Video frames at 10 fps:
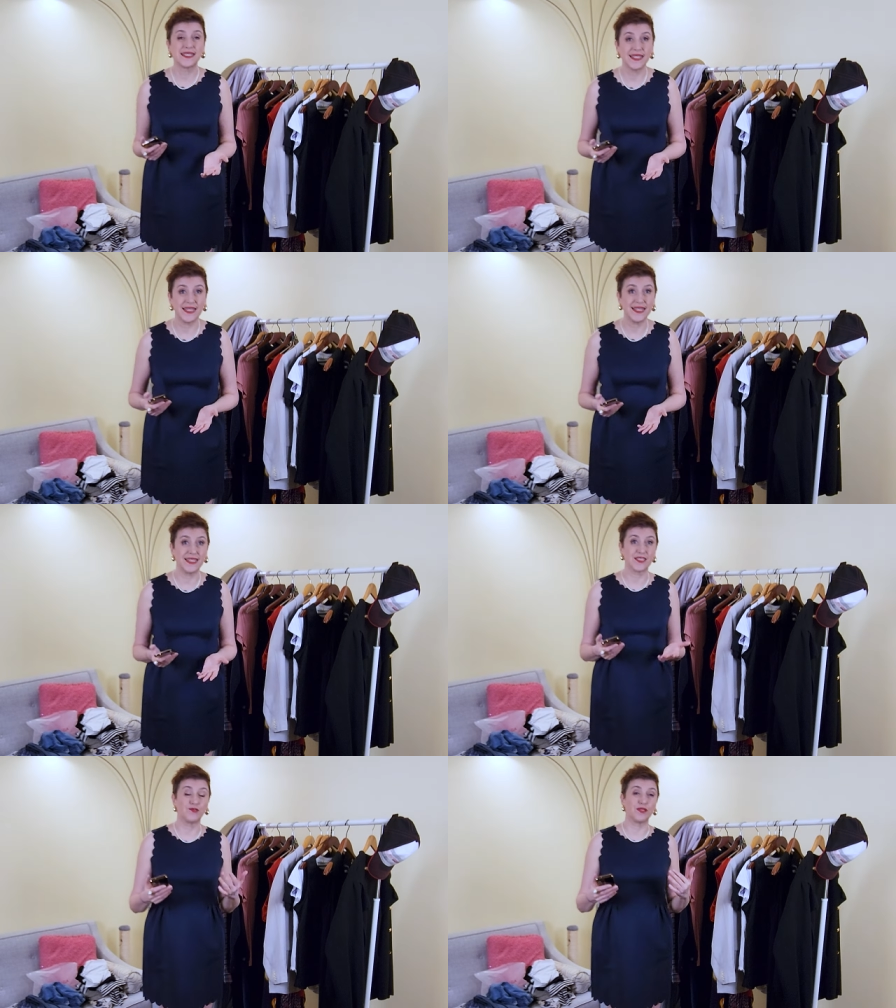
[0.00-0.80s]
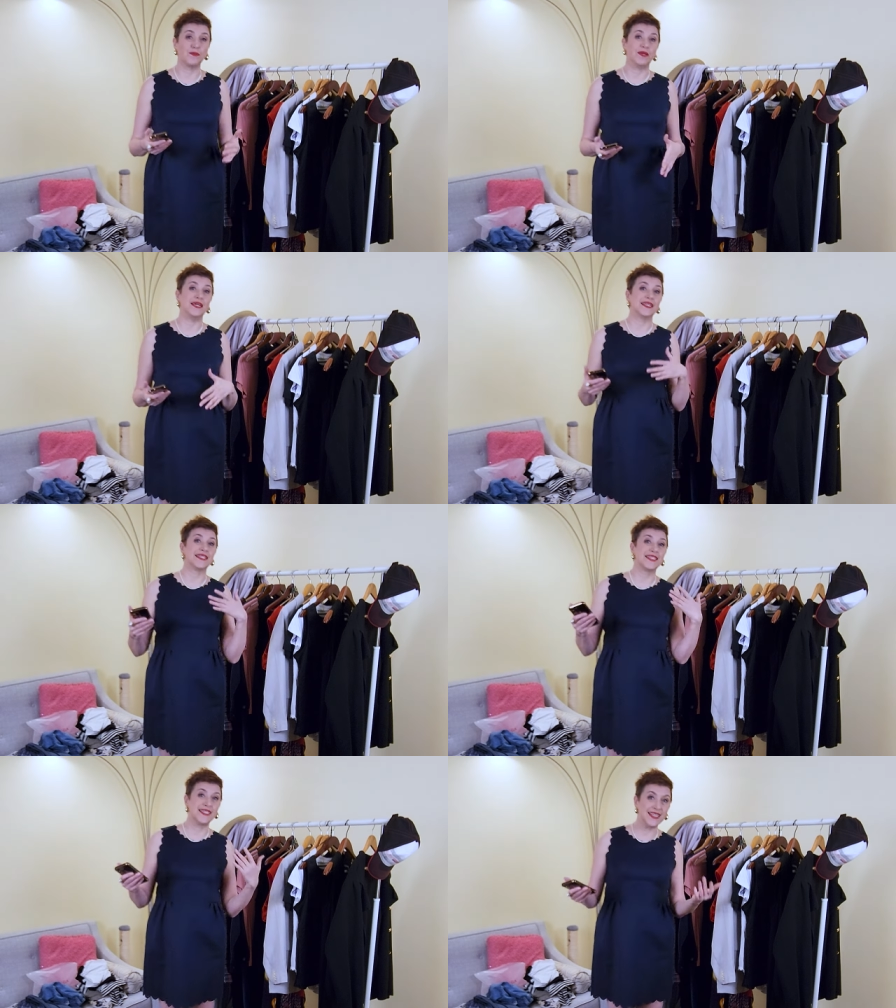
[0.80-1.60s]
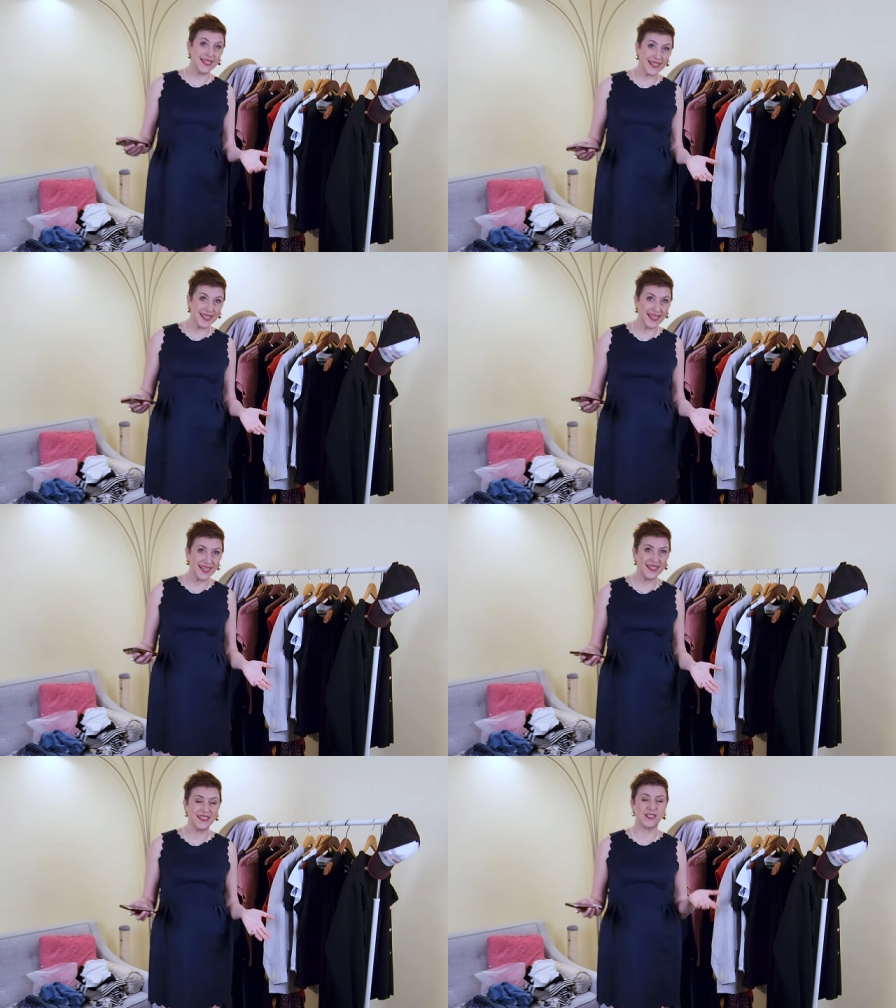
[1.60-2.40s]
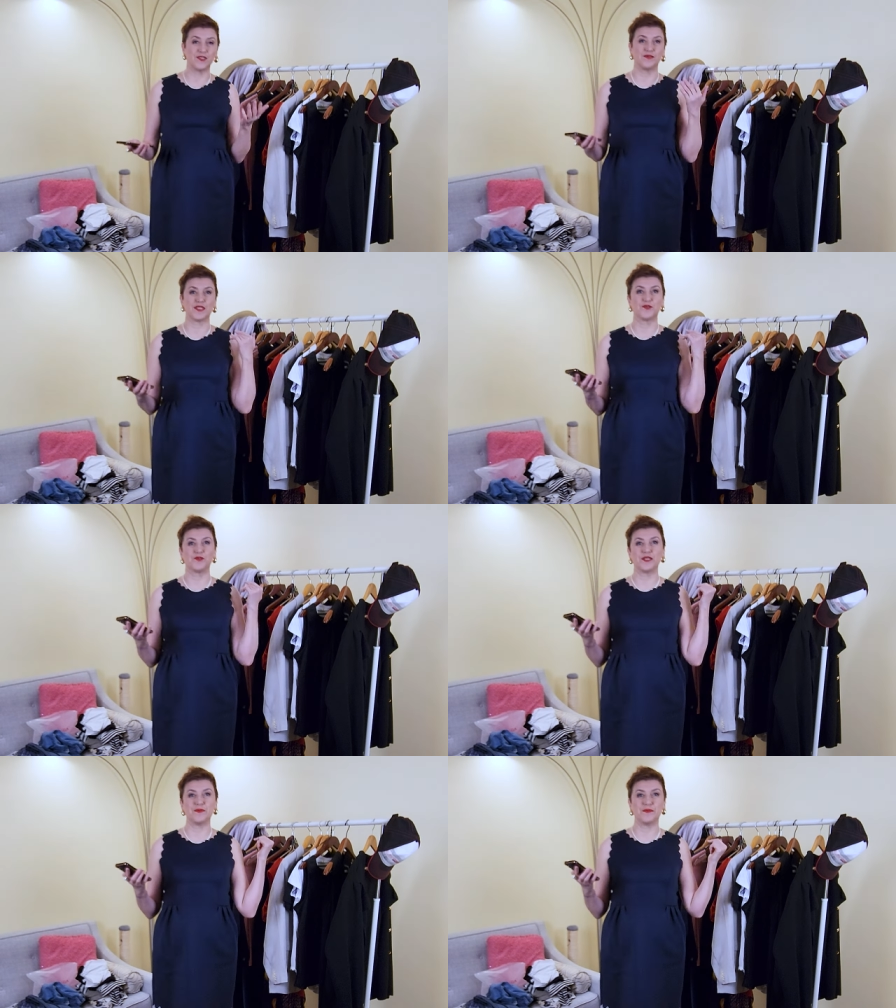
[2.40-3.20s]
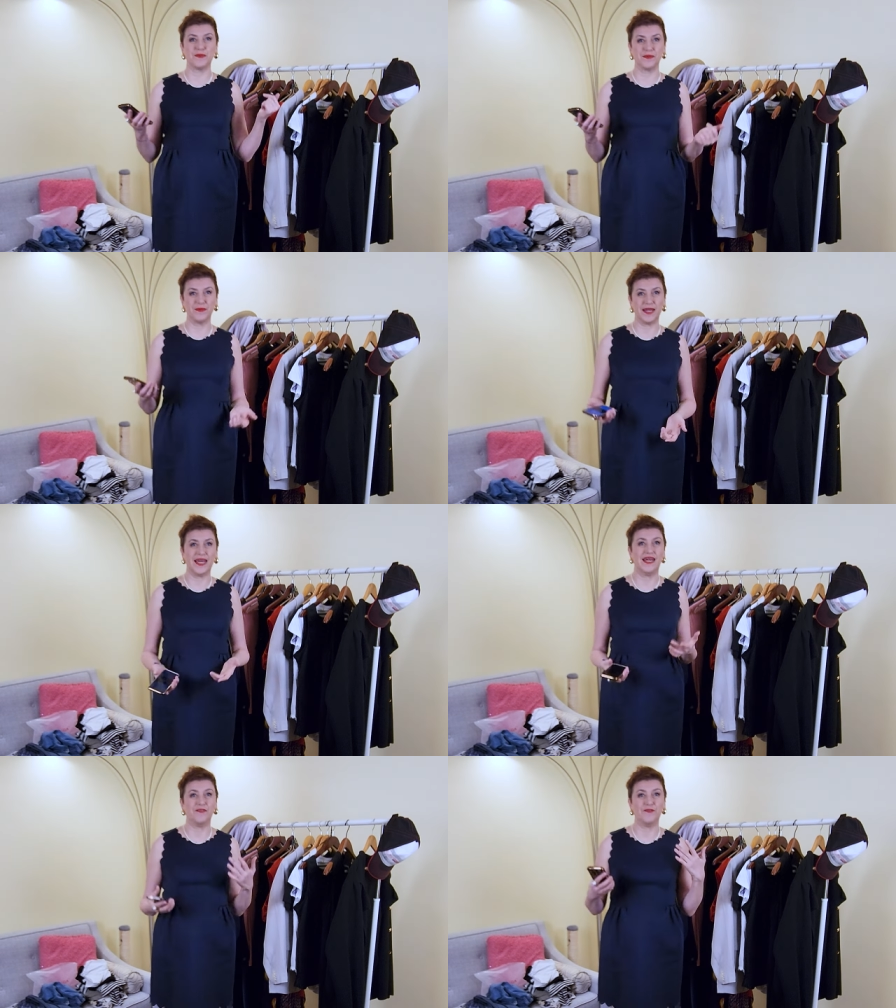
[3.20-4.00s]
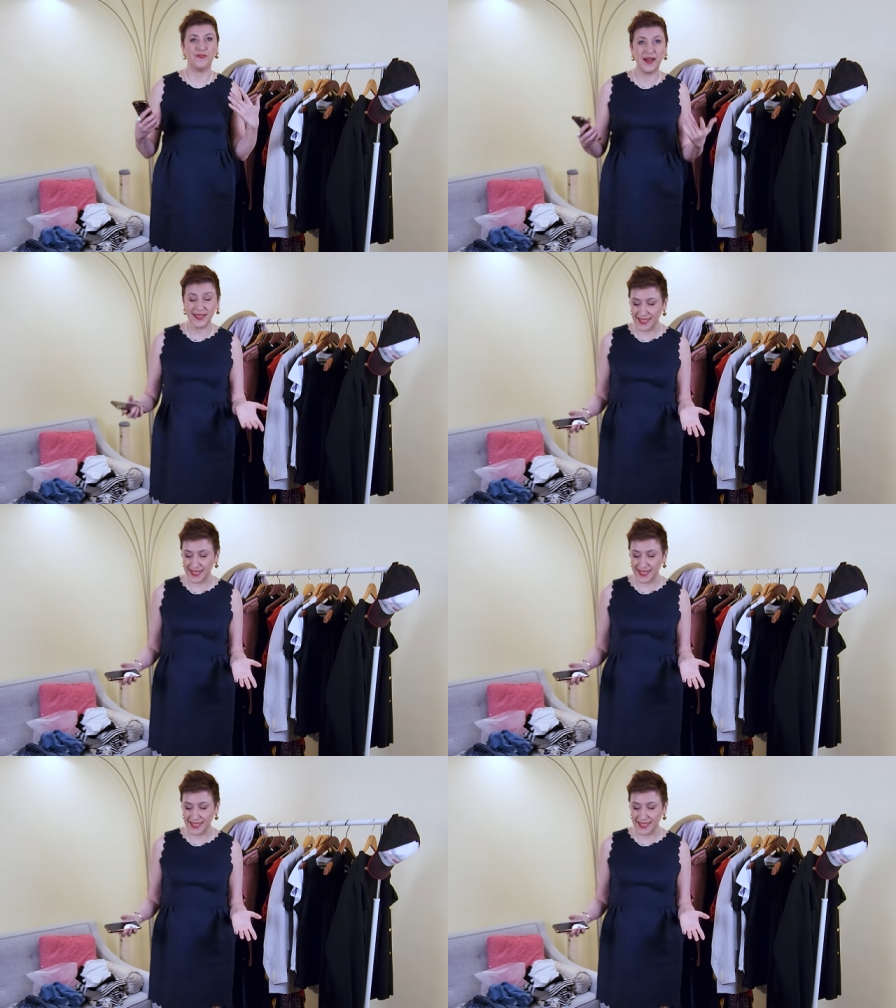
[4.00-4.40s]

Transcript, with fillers: day it's gonna be at sea again so we're going to have fun